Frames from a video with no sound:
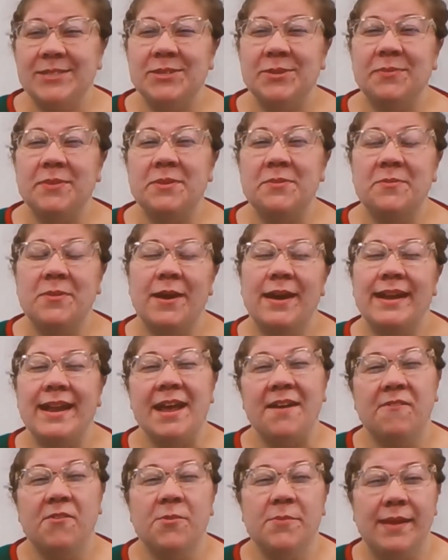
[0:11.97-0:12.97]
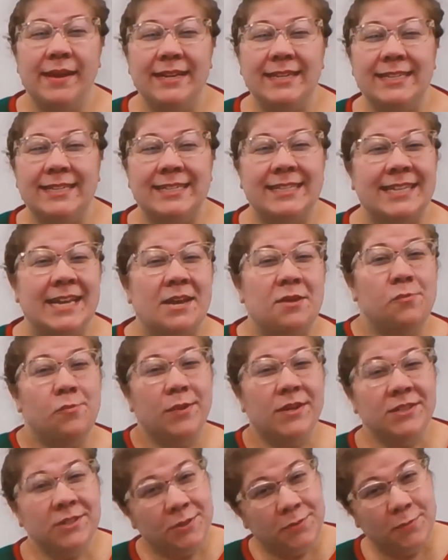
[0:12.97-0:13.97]
so we want everybody to stay
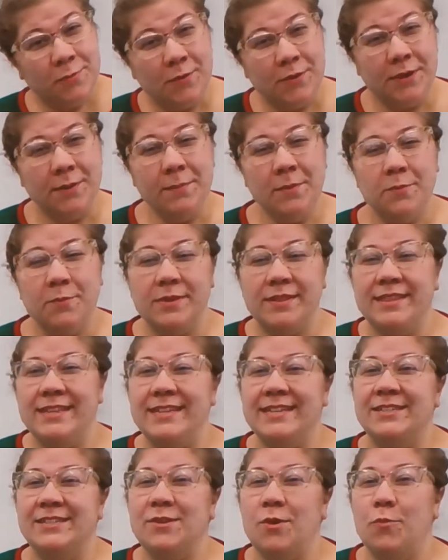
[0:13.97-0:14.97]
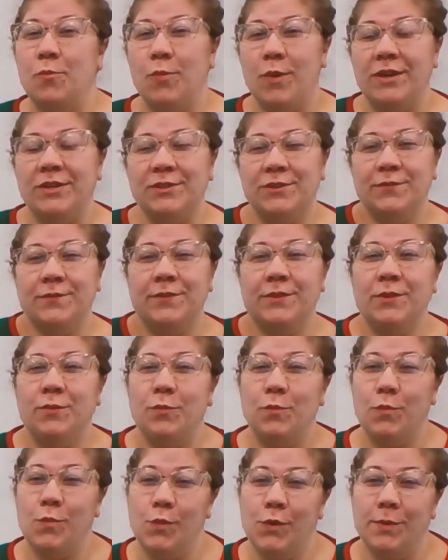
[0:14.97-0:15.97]
winter warm with these
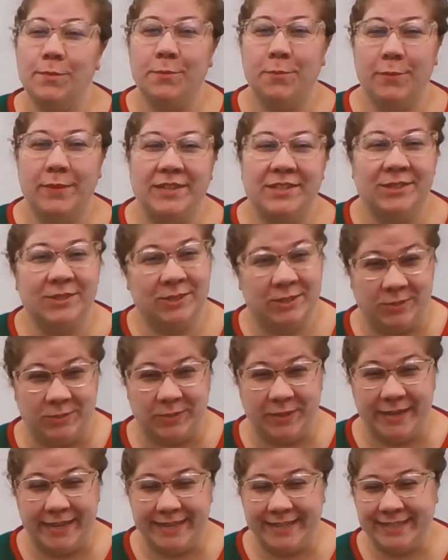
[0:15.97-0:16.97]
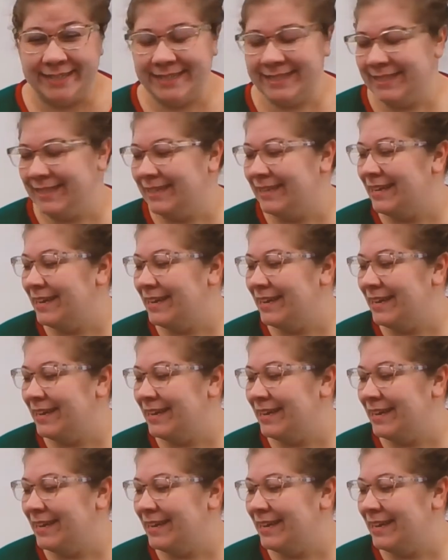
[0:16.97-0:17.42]
wonderful warm winter stories.